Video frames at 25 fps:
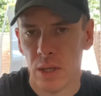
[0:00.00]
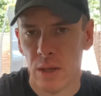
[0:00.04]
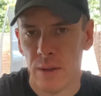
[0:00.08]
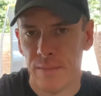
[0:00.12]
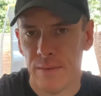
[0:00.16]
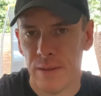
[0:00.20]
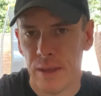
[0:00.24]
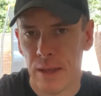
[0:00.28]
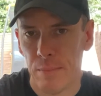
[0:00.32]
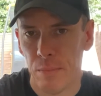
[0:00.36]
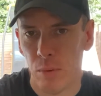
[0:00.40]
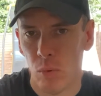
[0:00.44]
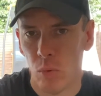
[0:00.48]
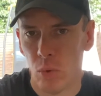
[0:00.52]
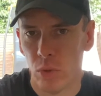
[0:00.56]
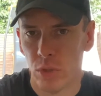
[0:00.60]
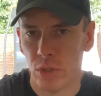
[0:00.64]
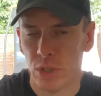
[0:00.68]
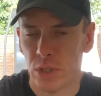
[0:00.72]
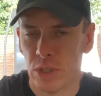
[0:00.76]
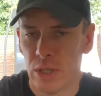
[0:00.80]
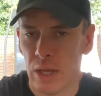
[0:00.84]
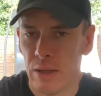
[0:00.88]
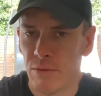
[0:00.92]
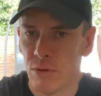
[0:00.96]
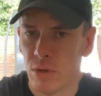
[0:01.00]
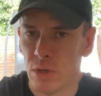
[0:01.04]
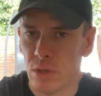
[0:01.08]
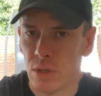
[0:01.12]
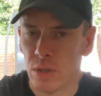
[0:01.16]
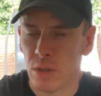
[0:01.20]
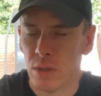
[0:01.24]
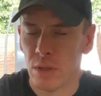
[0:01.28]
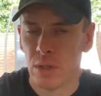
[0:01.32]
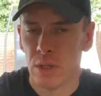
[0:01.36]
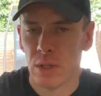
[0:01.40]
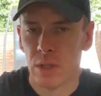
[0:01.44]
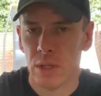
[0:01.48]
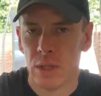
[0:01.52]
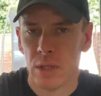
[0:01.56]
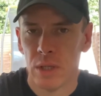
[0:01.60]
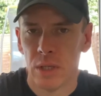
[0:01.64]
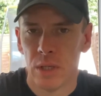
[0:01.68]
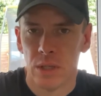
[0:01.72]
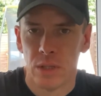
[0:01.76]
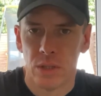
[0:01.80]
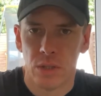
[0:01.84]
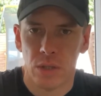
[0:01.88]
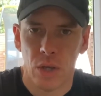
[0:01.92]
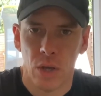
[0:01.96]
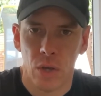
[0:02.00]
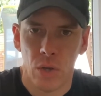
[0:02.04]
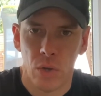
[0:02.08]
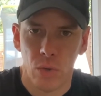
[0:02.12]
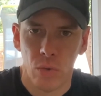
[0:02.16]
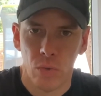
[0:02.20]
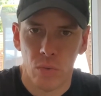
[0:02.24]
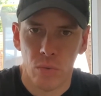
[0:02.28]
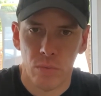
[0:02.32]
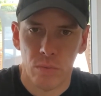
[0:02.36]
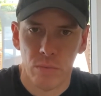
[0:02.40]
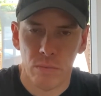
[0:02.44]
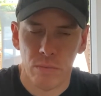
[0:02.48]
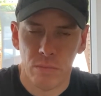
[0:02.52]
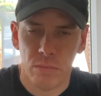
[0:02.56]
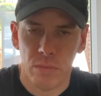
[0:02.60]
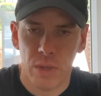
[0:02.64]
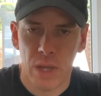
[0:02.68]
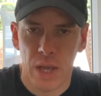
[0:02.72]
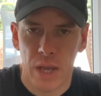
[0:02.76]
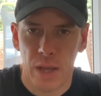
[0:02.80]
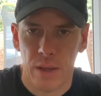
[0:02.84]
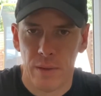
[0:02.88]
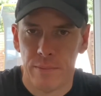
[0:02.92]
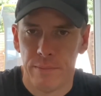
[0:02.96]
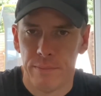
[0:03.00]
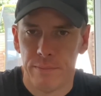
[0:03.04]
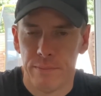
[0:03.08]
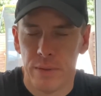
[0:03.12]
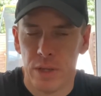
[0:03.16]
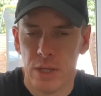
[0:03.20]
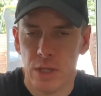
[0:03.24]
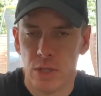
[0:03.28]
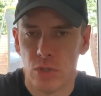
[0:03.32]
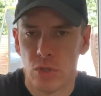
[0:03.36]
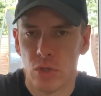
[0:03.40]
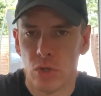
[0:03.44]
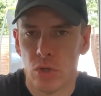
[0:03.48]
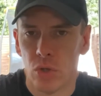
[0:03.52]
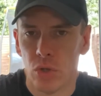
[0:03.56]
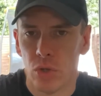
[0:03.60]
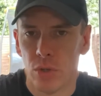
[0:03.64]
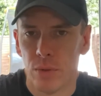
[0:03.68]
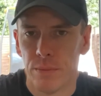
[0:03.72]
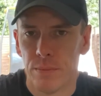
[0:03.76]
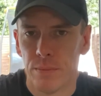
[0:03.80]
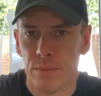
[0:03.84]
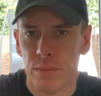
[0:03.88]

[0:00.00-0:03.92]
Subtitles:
the Apple Watch 7. So yeah, it's good.